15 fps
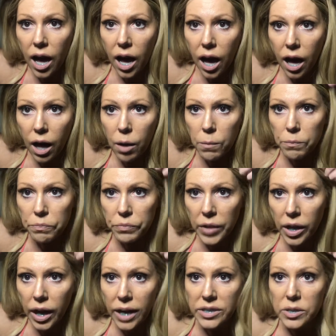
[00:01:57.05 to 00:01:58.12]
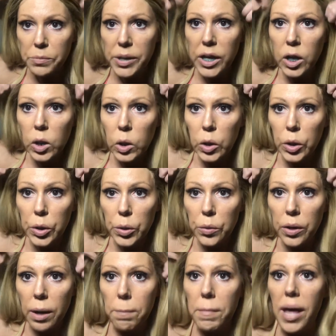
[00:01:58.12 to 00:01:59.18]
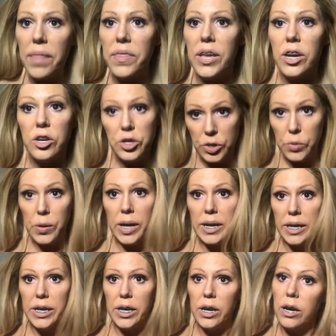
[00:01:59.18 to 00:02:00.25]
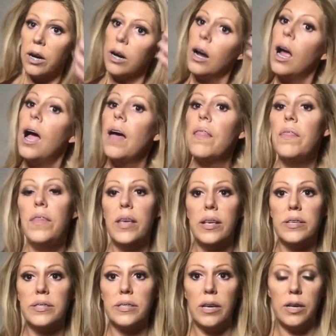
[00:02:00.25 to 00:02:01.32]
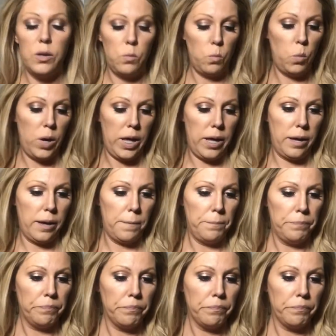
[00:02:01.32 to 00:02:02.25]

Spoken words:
Got2BGlued method to adhere this wig.